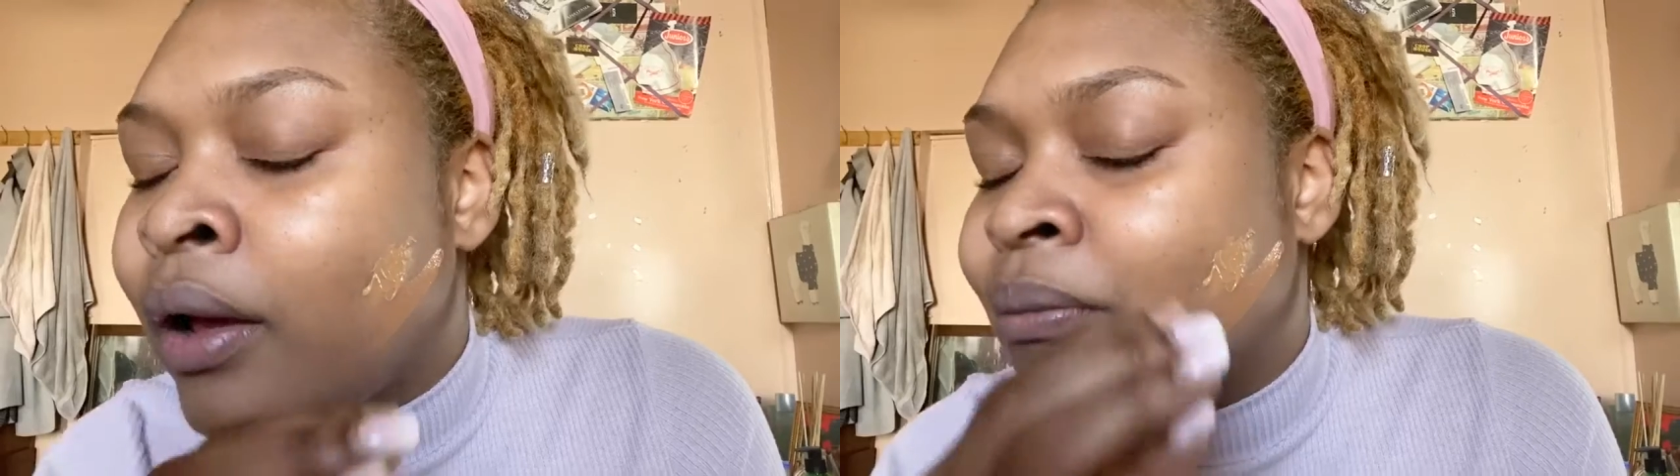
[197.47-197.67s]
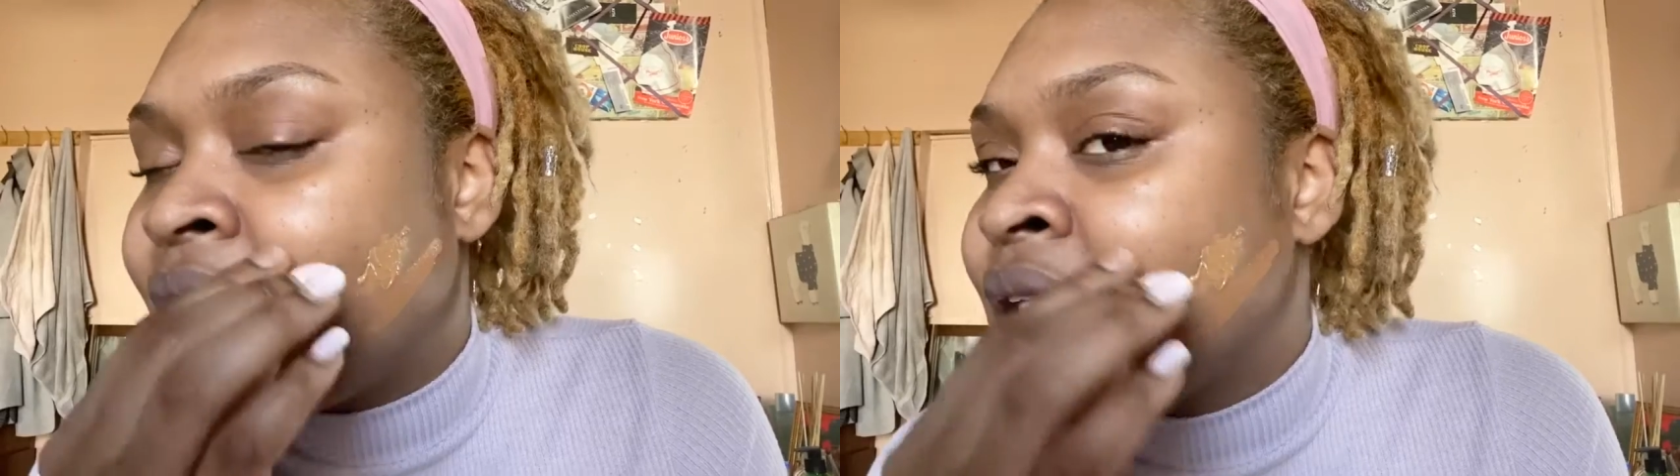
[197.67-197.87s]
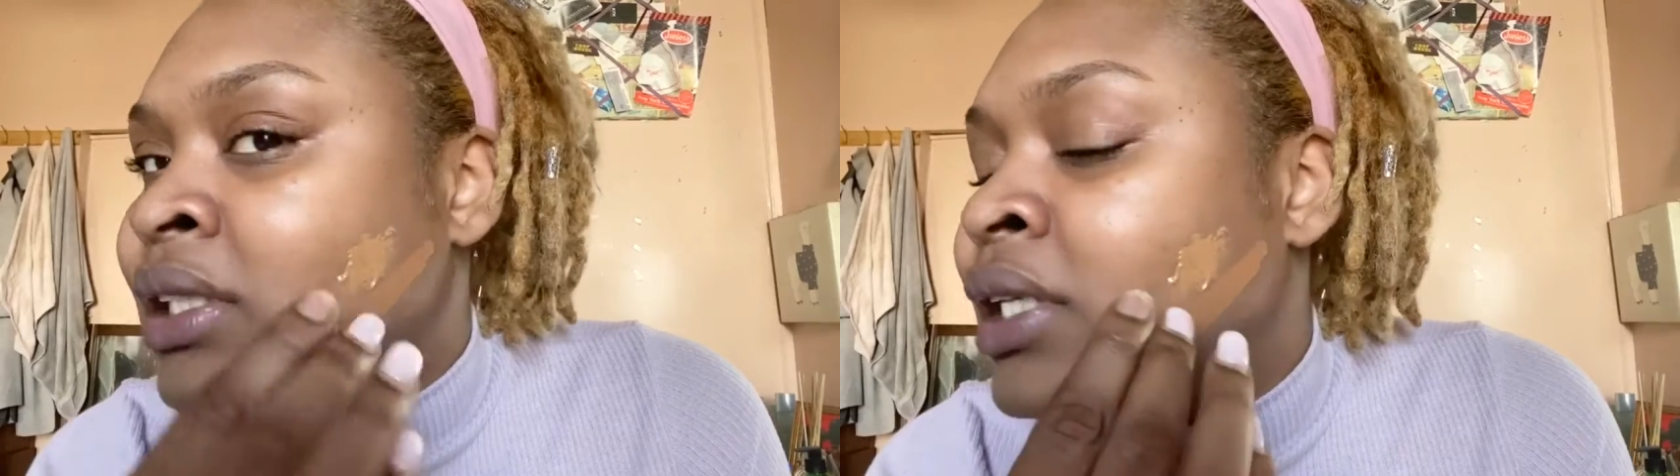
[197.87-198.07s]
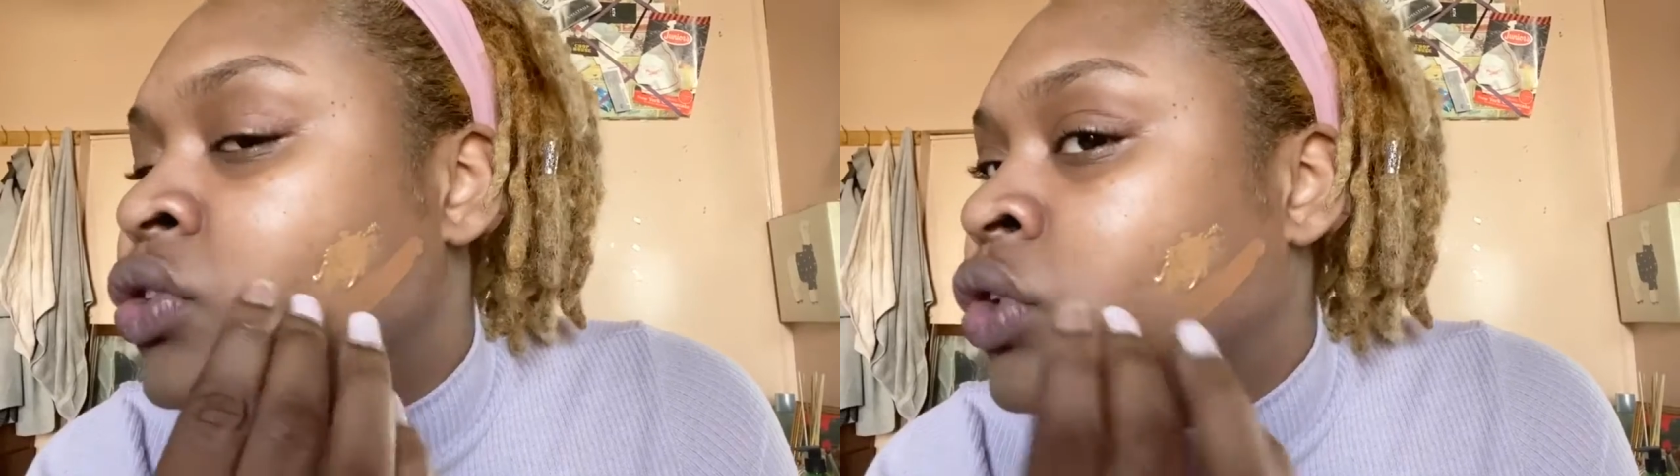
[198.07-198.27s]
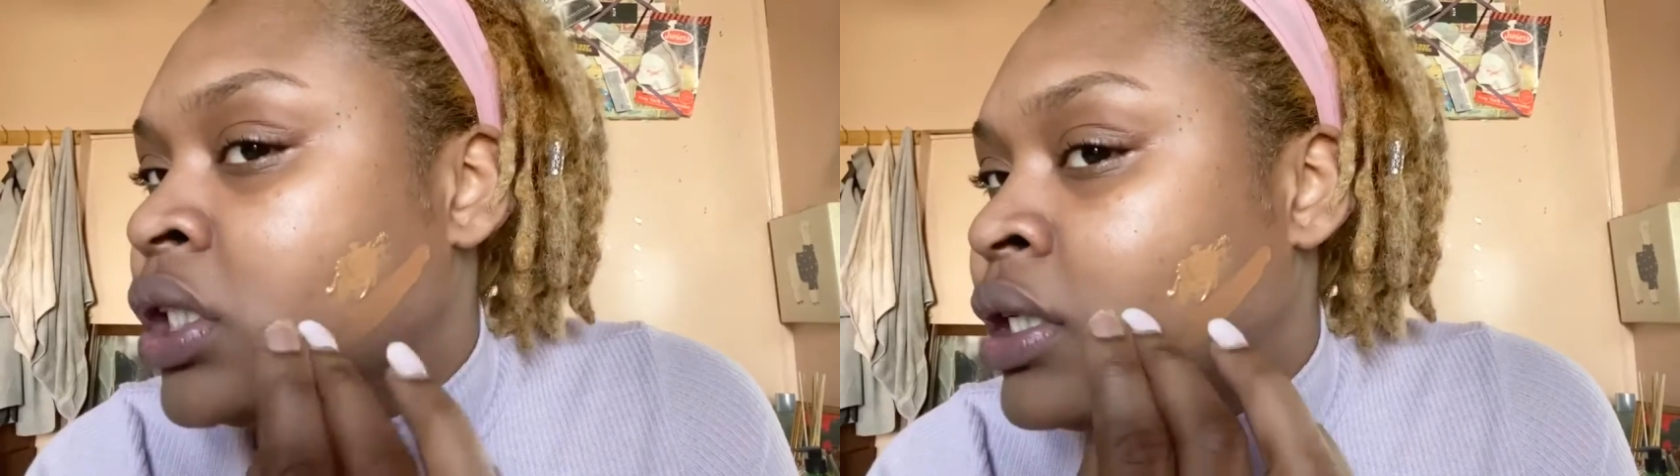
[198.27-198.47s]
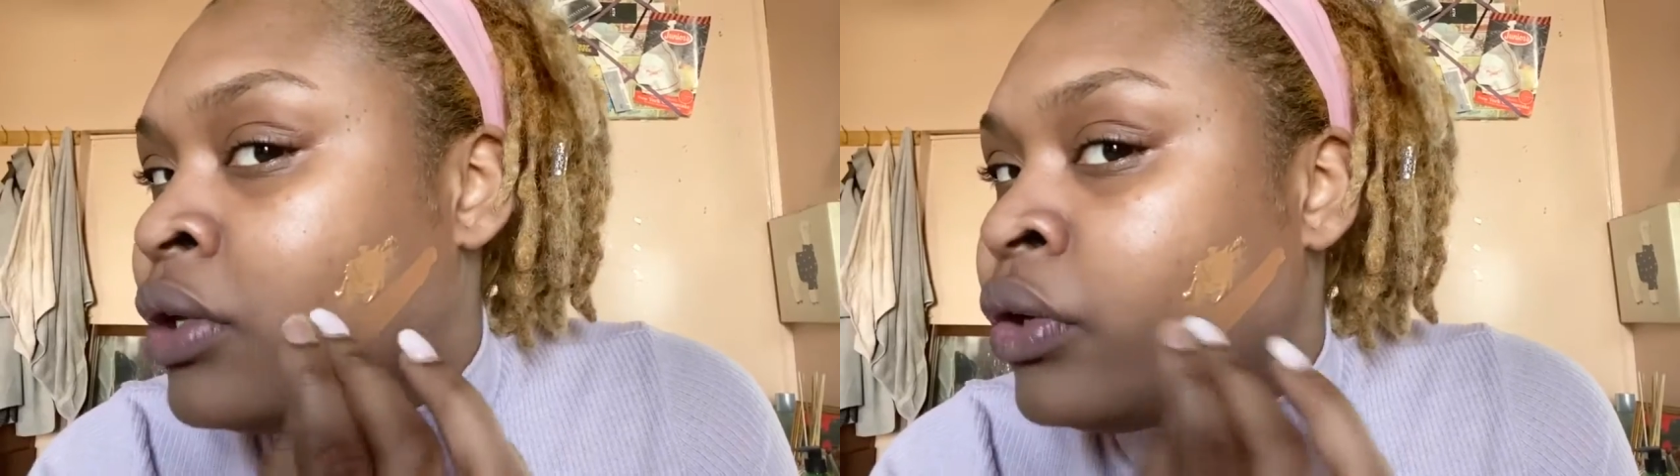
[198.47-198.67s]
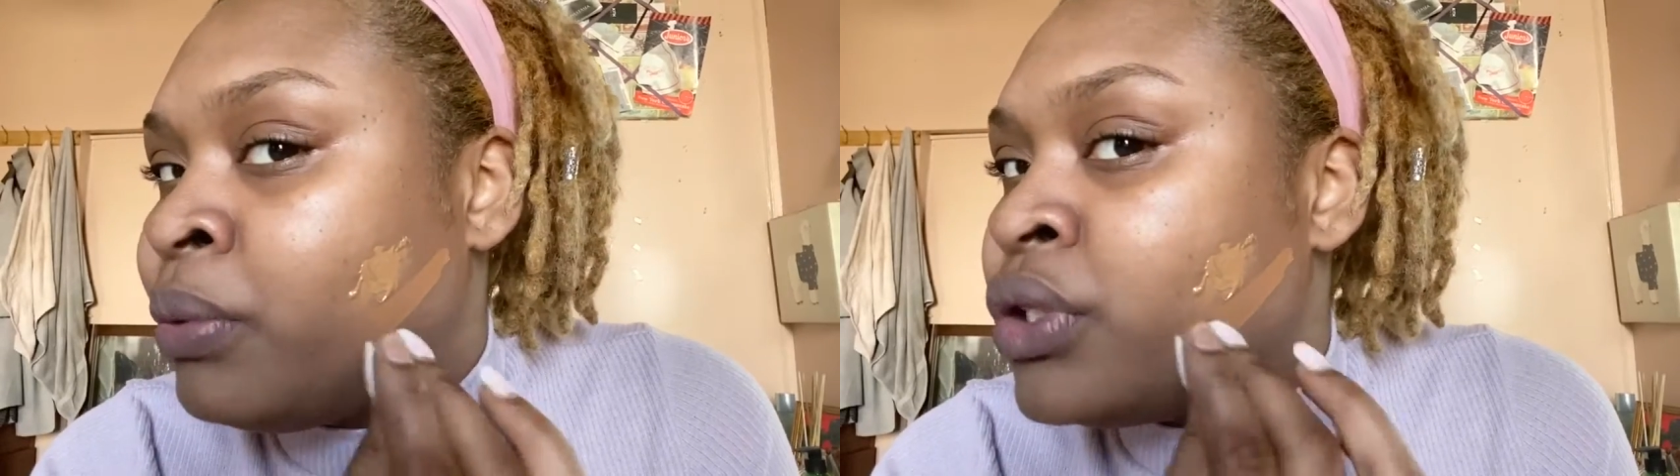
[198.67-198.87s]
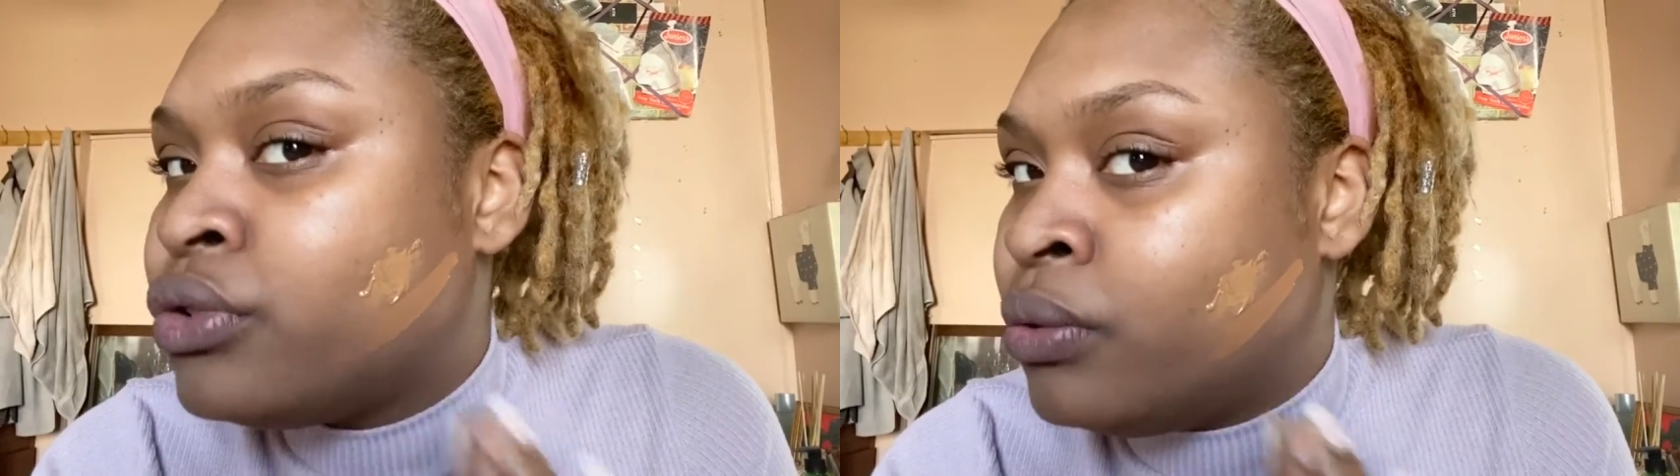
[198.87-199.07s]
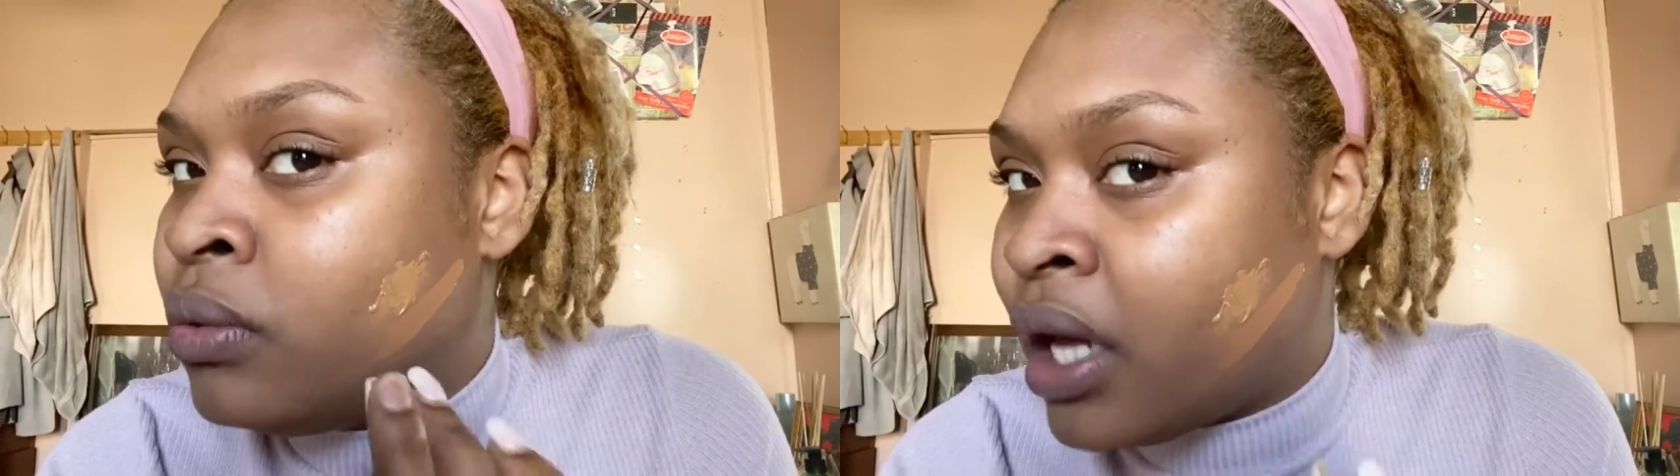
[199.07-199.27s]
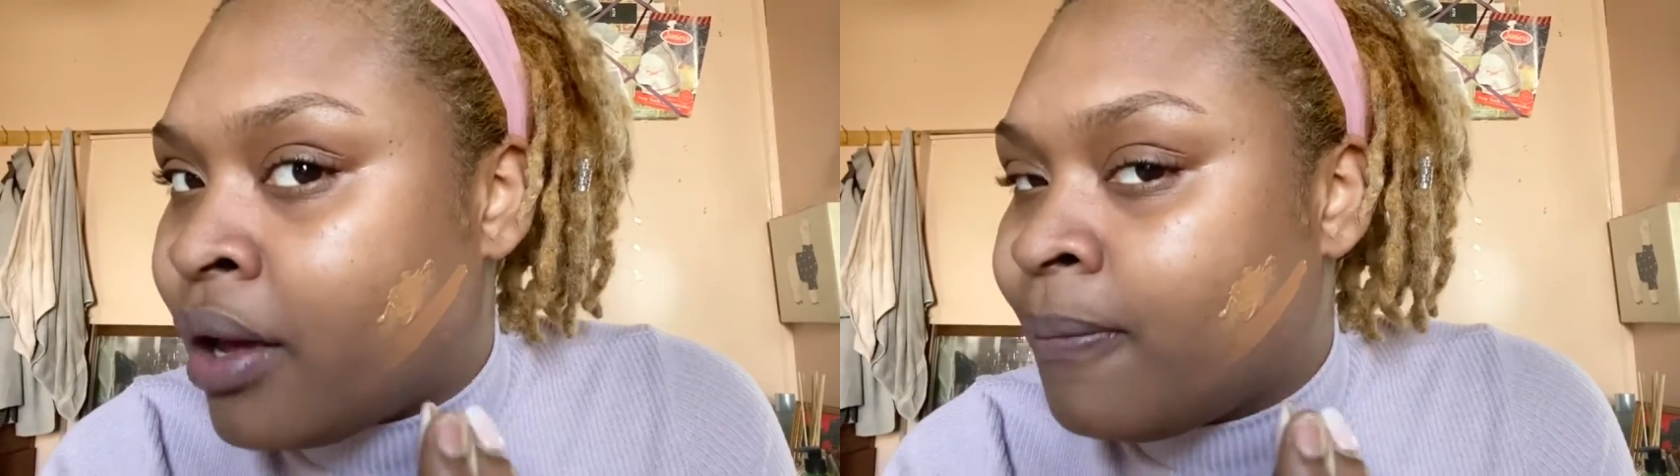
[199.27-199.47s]
because it's just a little bit too
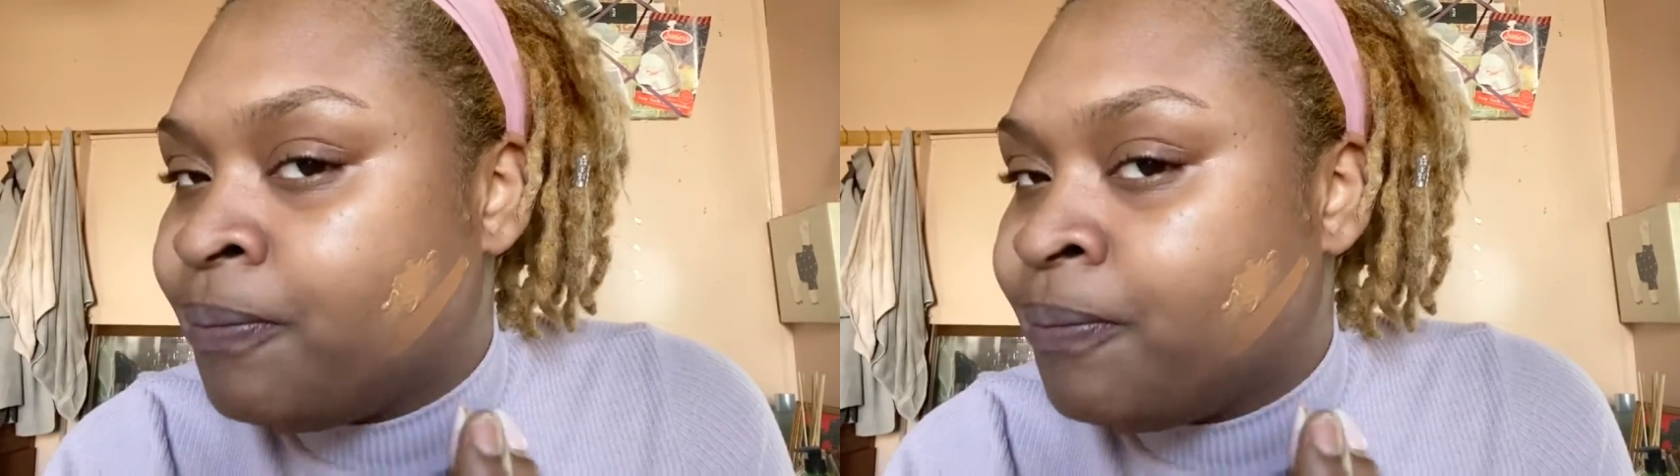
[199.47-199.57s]
light.